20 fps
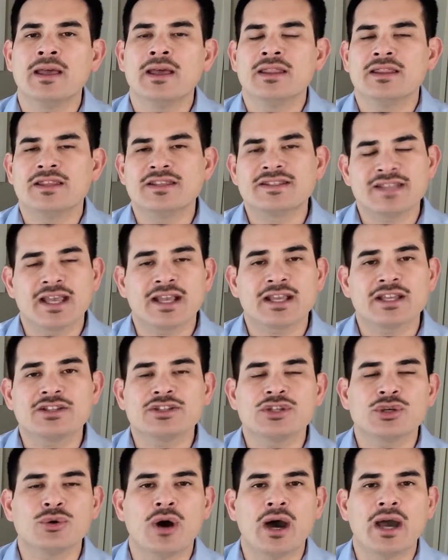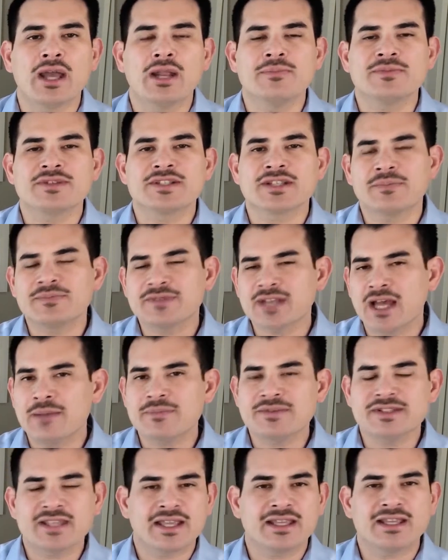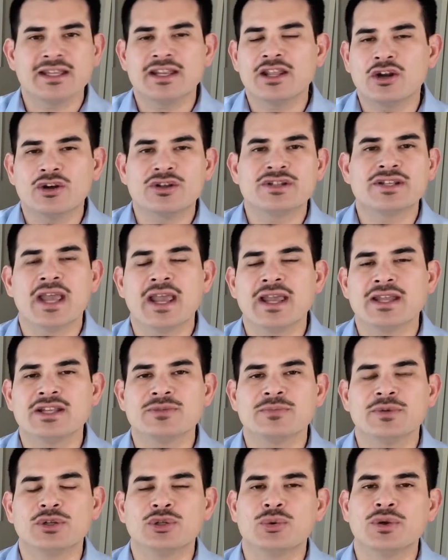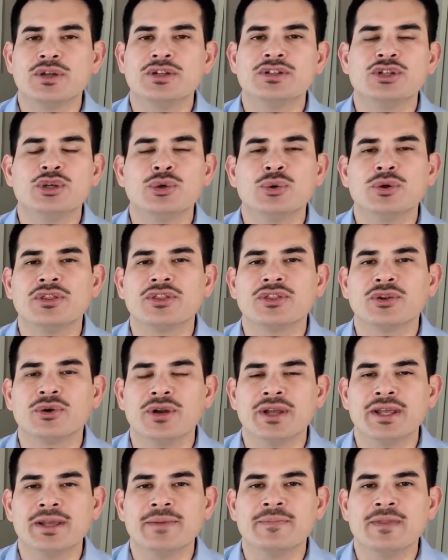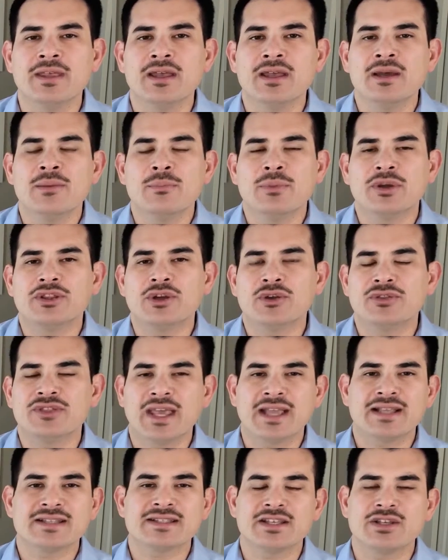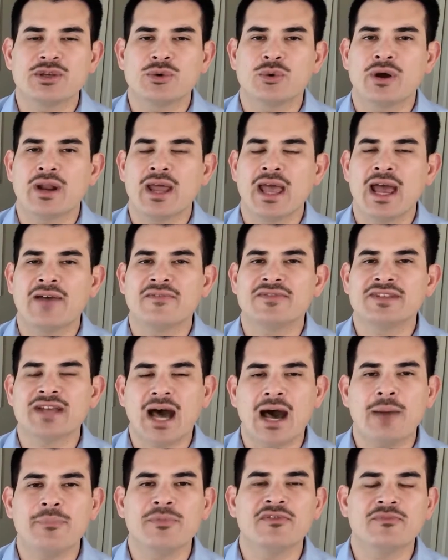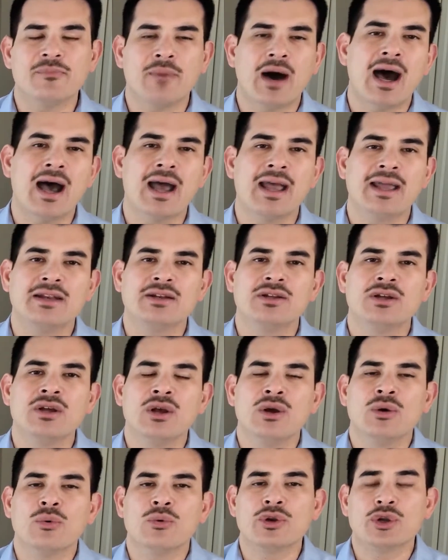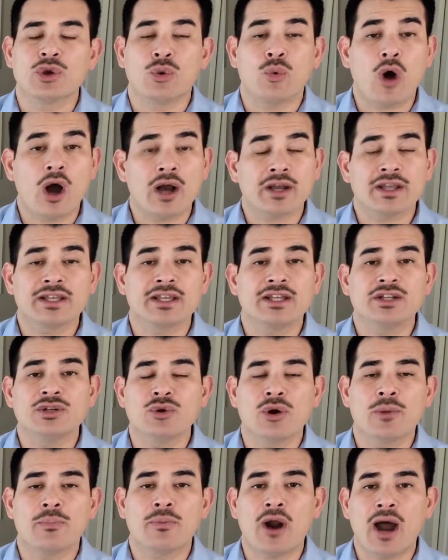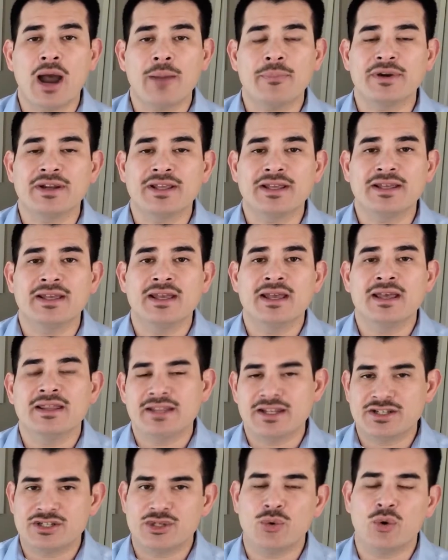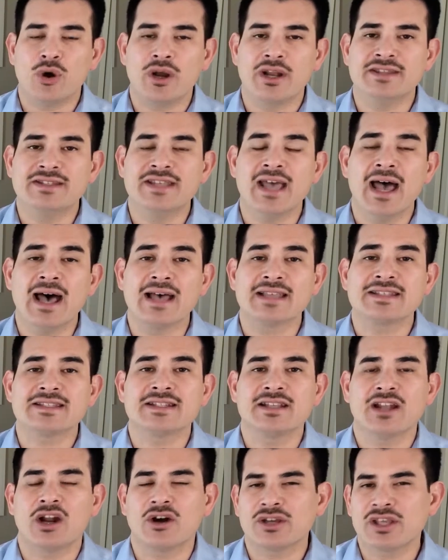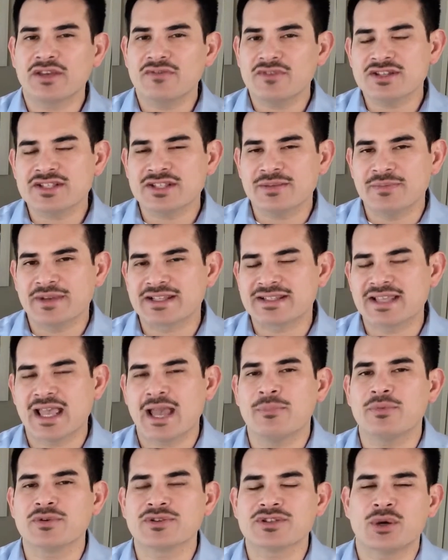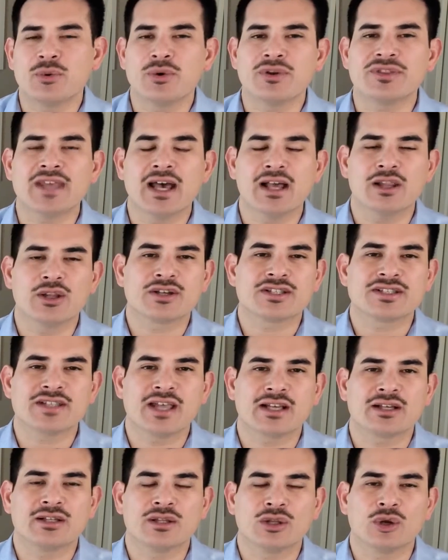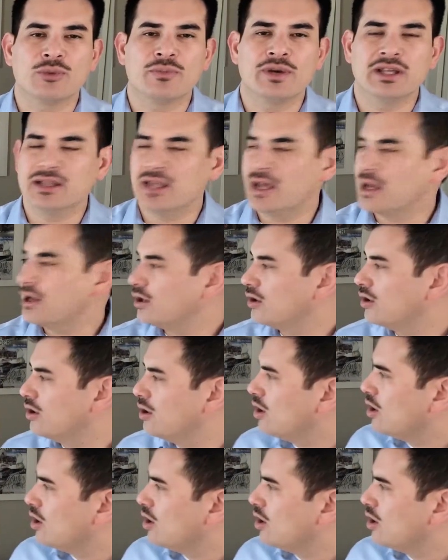The second 2 items, sometimes they can interchange between 2 and 3, but they're things that you want to have top of mind when you're walking into a property that you want to test. And I'll give you some examples on what that looks like a little bit later